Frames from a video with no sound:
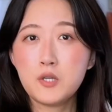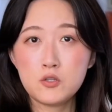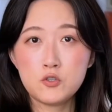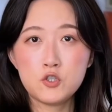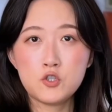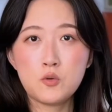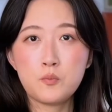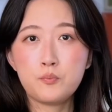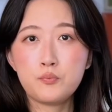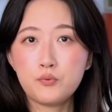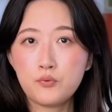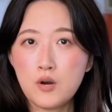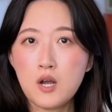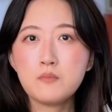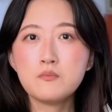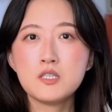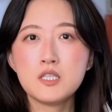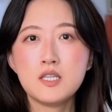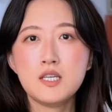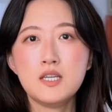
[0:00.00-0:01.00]
builds your
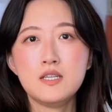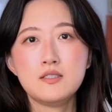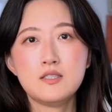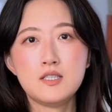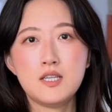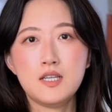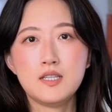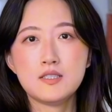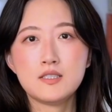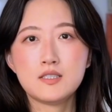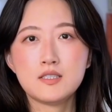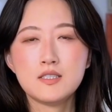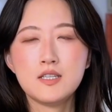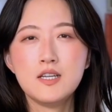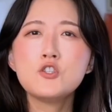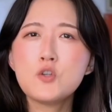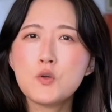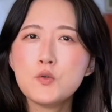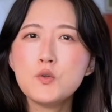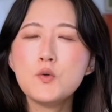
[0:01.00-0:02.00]
prompting instincts
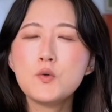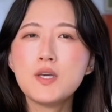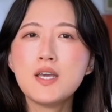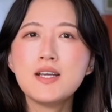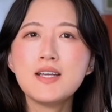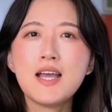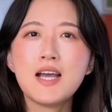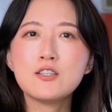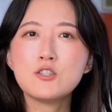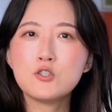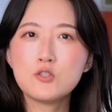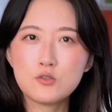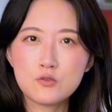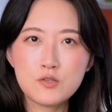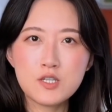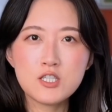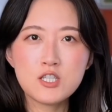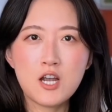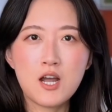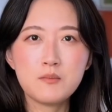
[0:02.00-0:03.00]
so you can get
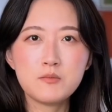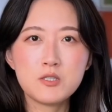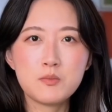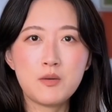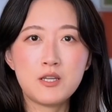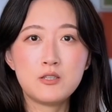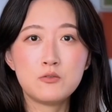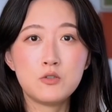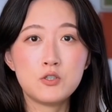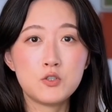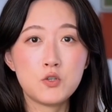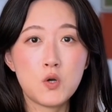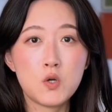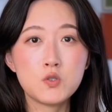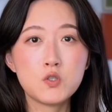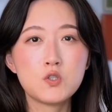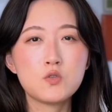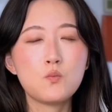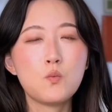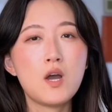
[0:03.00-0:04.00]
three times better
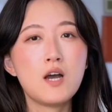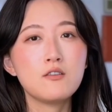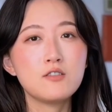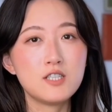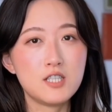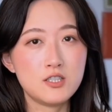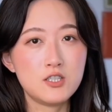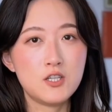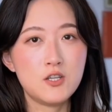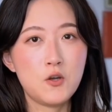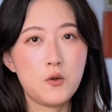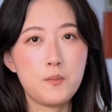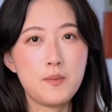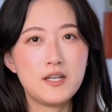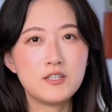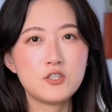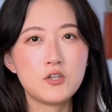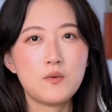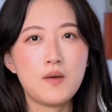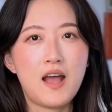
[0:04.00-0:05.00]
results while cutting your
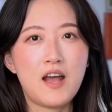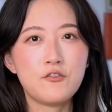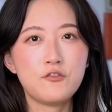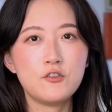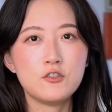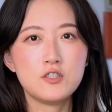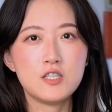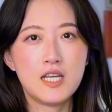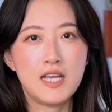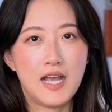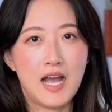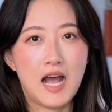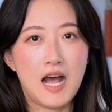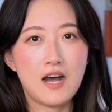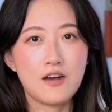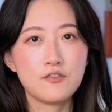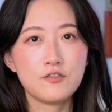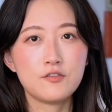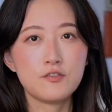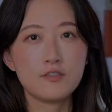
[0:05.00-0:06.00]
mental effort in
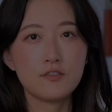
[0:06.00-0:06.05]
half.